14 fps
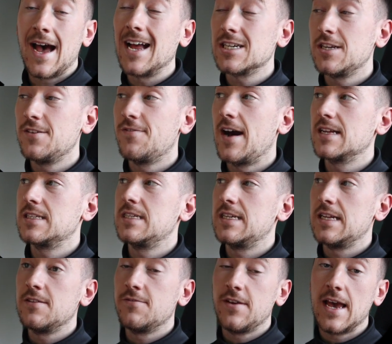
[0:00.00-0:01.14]
actually factored
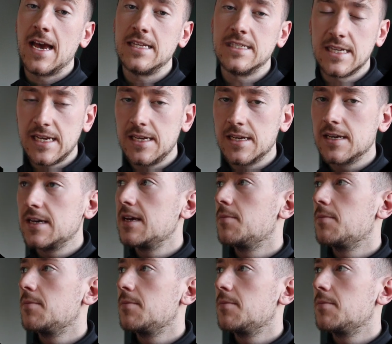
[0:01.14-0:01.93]
in VAT,